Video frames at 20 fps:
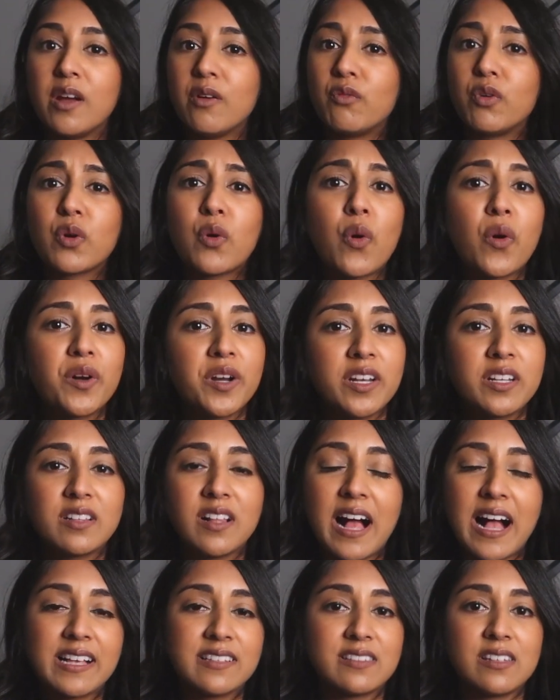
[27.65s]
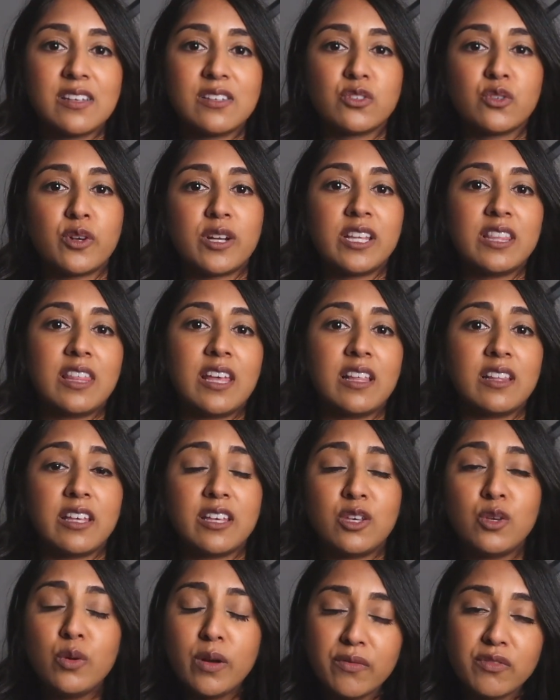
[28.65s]
recorded classes or anything.
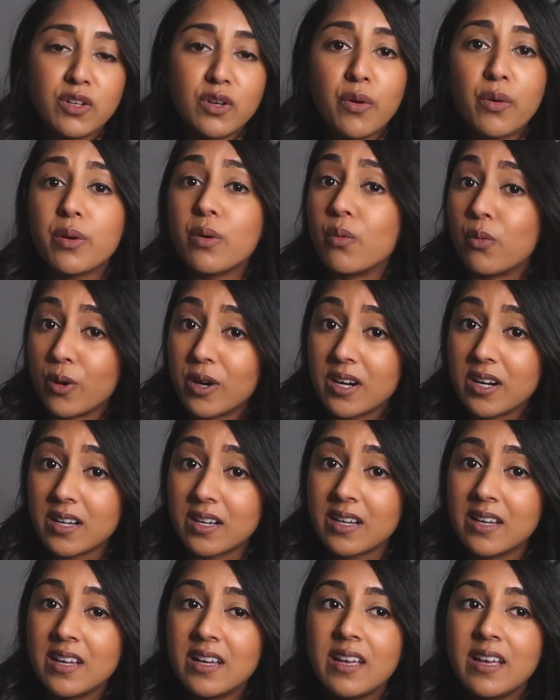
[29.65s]
Like, you have to go to work.